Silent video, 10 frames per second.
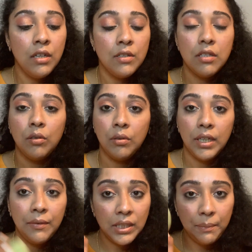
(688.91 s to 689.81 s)
So
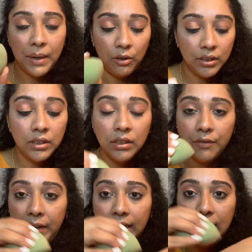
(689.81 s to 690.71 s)
even the powder,
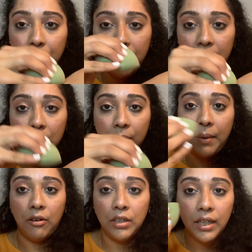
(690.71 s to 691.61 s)
if I dip it in the
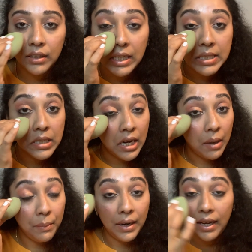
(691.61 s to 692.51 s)
powder like this and
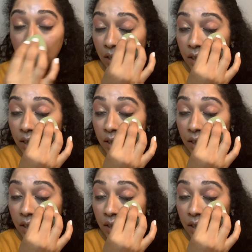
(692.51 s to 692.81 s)
apply,